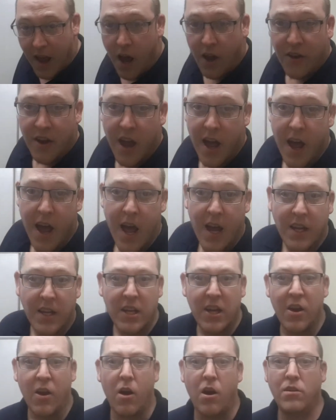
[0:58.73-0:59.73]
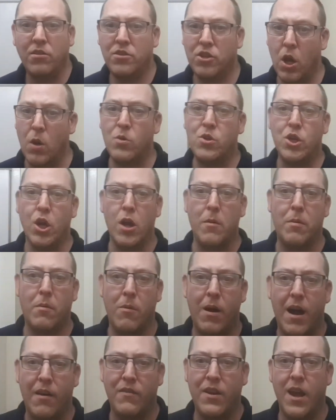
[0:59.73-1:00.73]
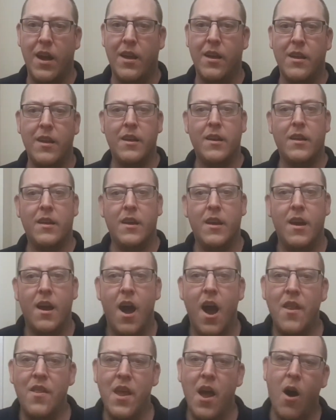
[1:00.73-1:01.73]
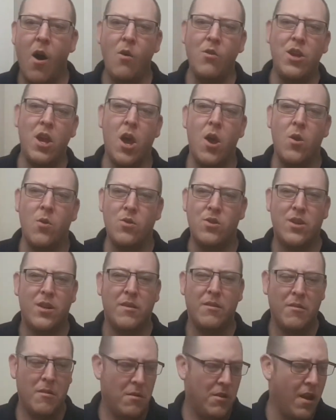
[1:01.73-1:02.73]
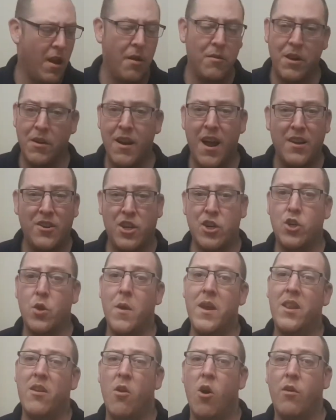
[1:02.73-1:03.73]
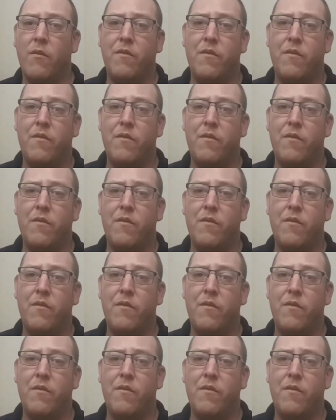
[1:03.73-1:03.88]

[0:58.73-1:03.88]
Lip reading: On, you know, YouTube and what have you. And they all use, they're actually doing their